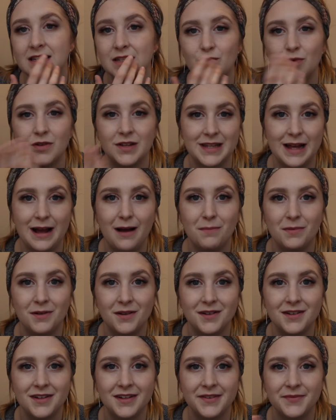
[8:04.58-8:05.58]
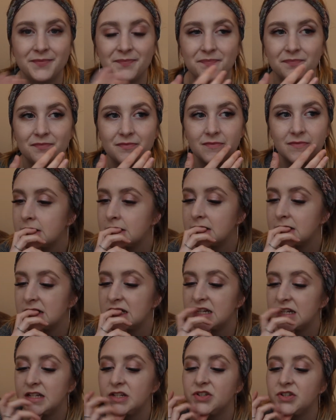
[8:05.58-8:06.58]
what's happened.
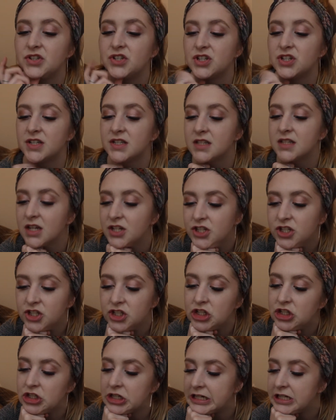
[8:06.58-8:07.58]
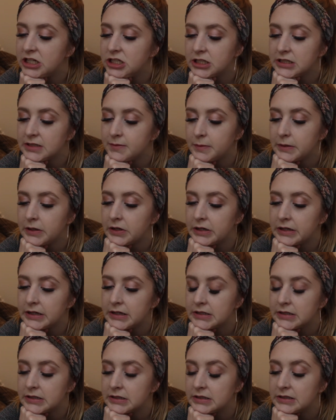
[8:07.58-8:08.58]
It is just such a strange
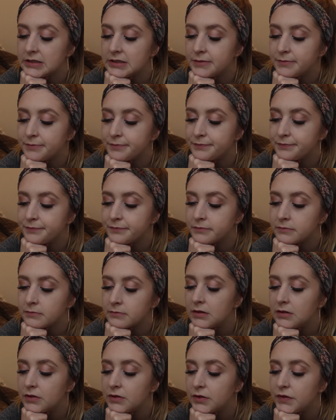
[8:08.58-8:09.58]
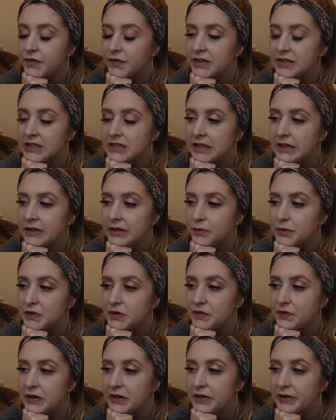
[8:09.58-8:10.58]
experience. Obviously it was
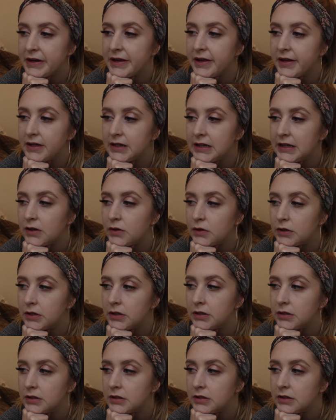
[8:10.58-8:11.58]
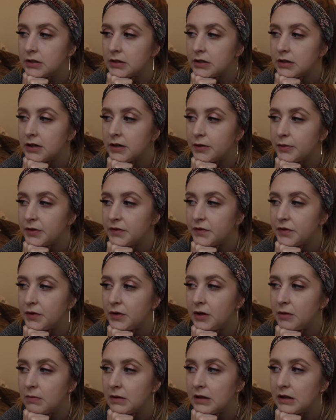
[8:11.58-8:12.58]
very early on. I would have
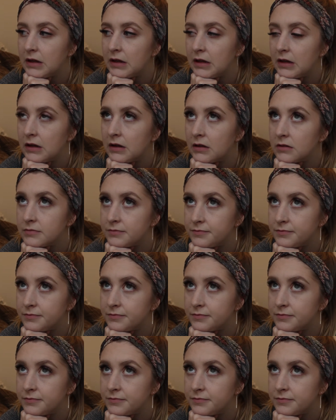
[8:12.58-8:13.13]
only been